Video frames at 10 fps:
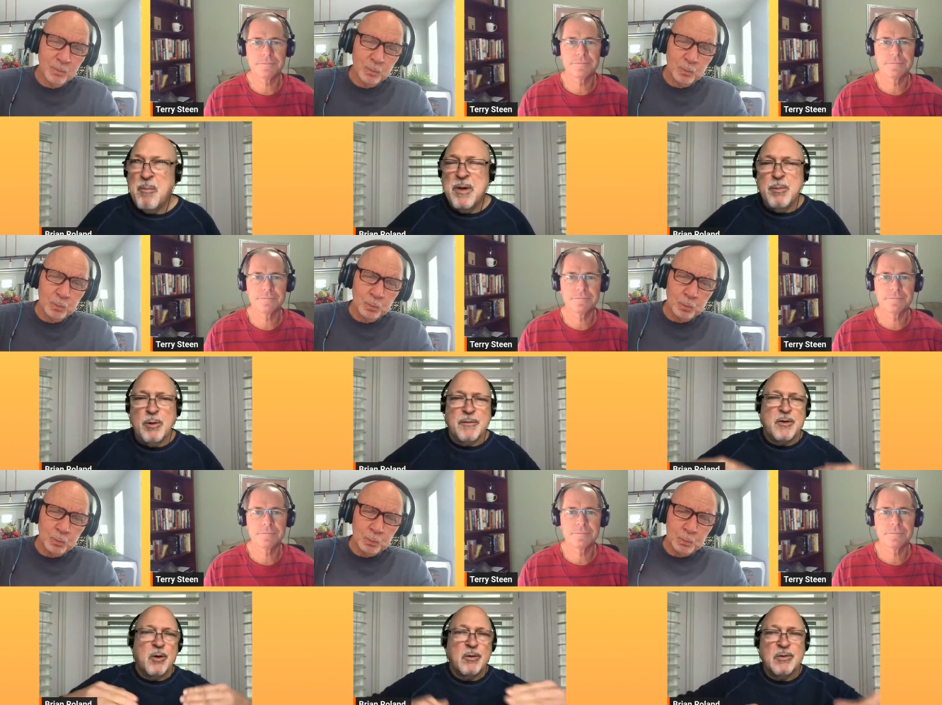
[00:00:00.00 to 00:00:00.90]
Speaker 1: people
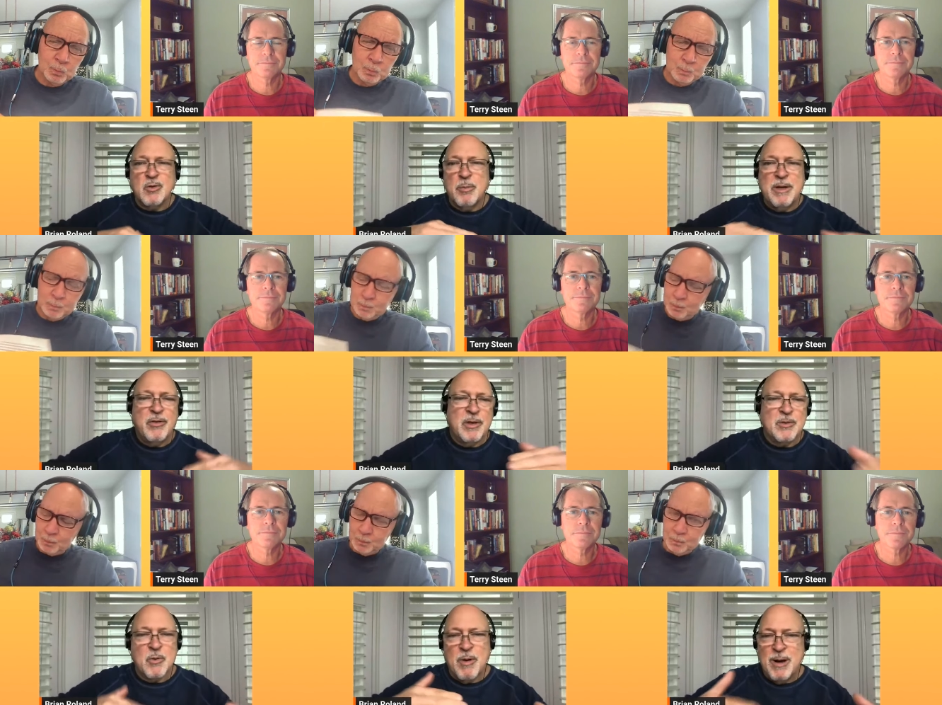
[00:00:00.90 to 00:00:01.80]
have turned so many
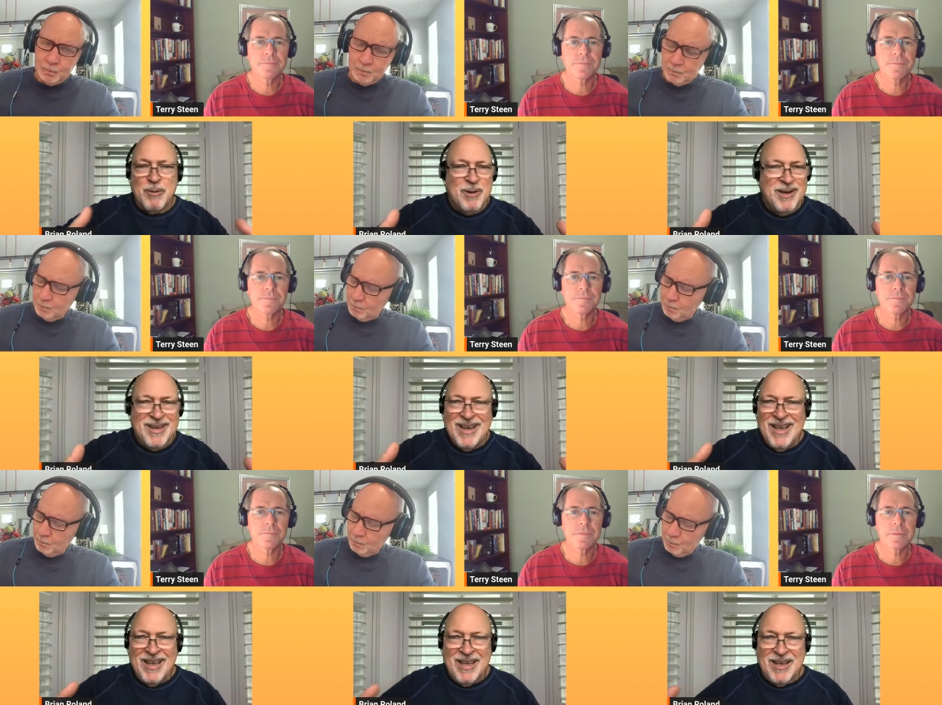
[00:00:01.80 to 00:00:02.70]
things around,
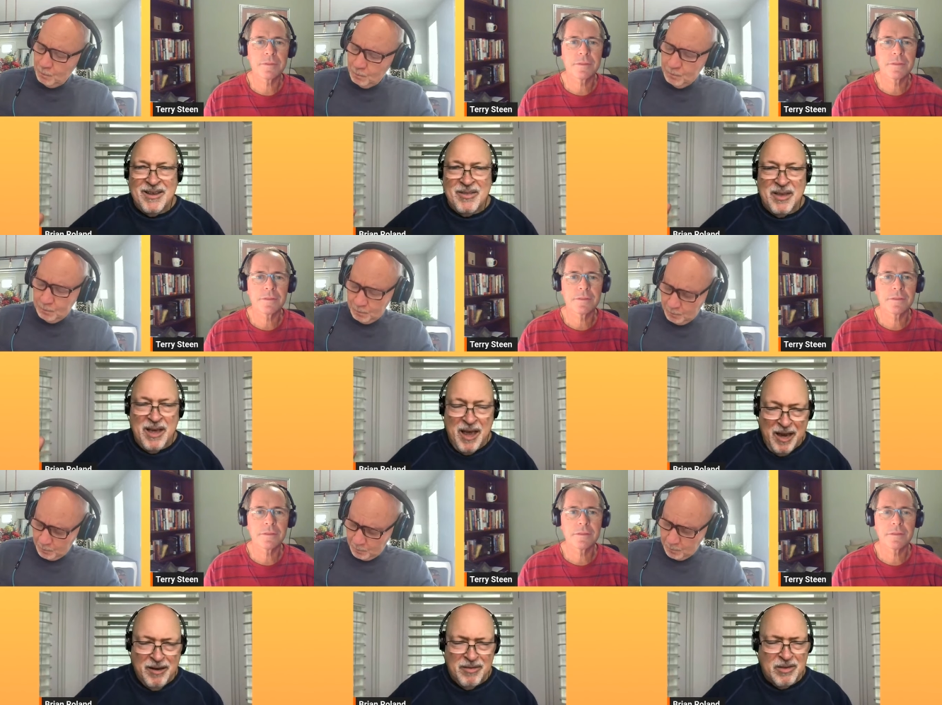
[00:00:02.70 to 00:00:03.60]
and the
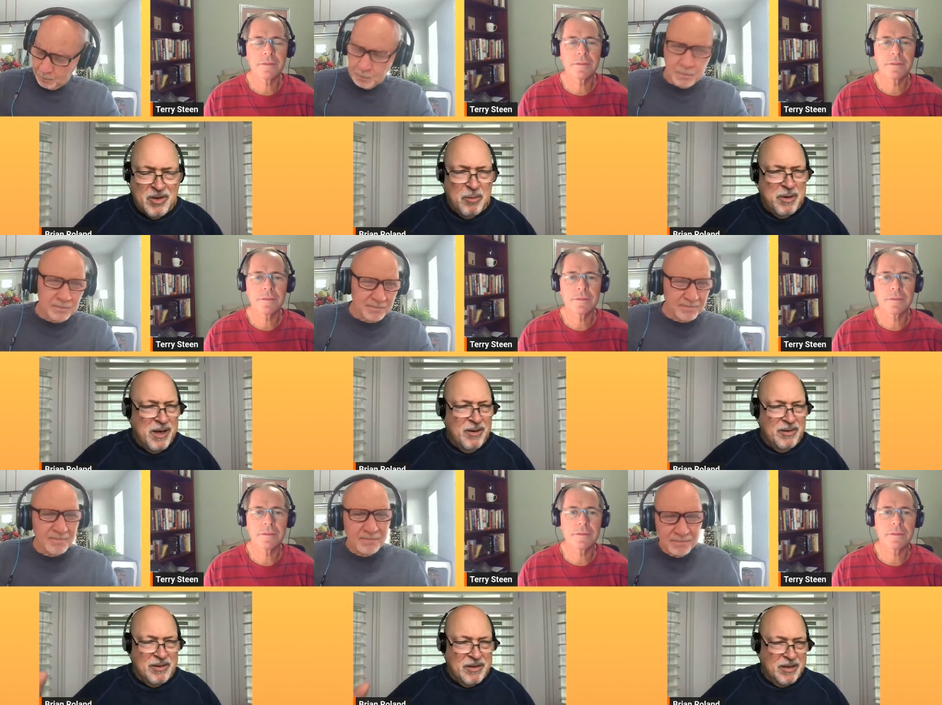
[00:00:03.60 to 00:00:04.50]
hate that's coming out and